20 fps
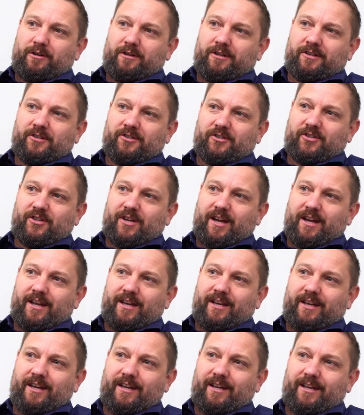to
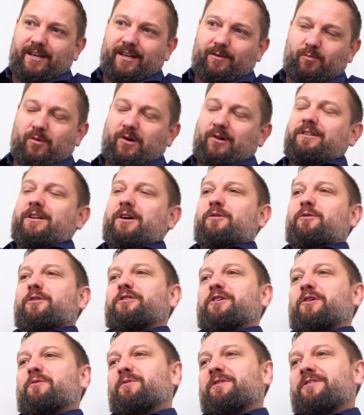say, well, no, I
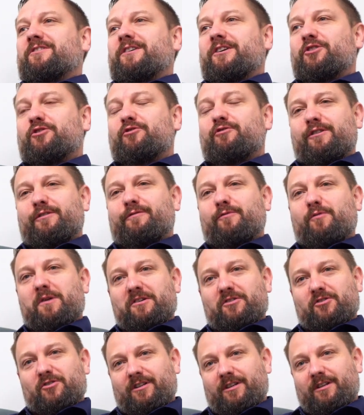don't want to say stressful
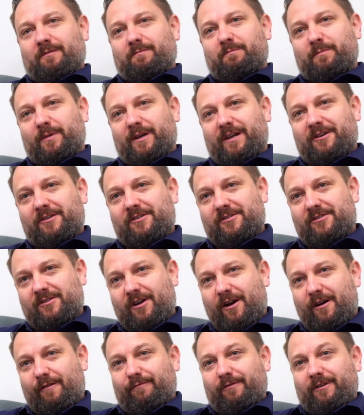actually, because
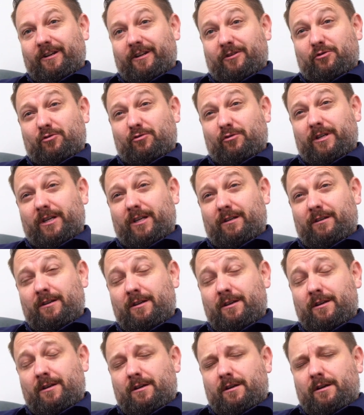I've really enjoyed it.
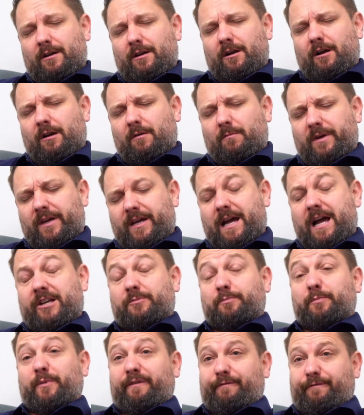It
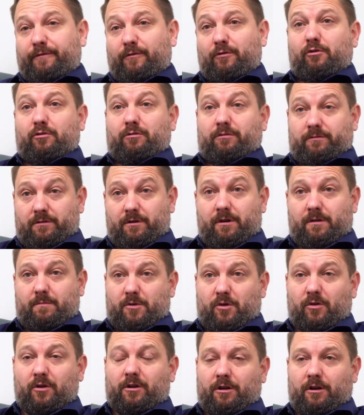has been full on, I'm
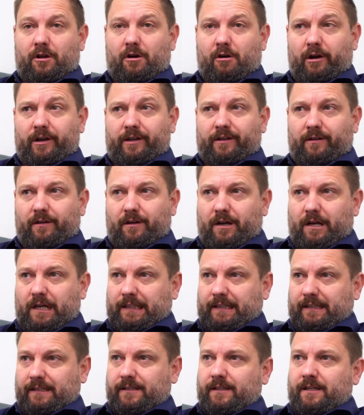not going to lie,
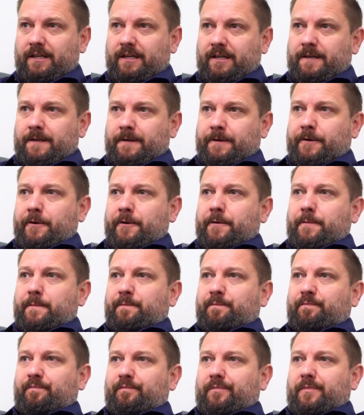and
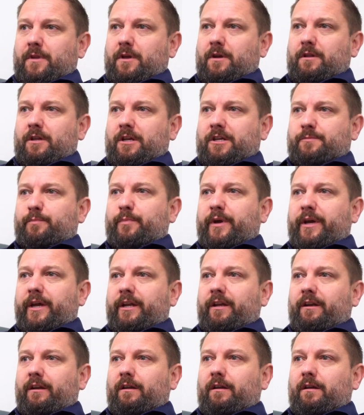there's
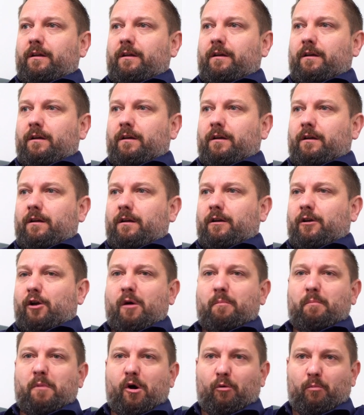been
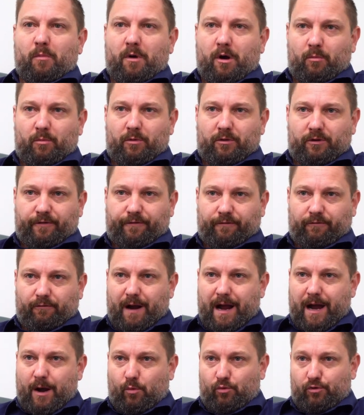light bulb moments
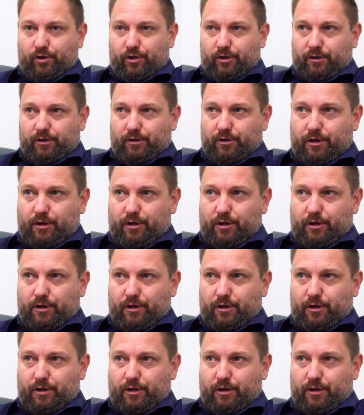throughout,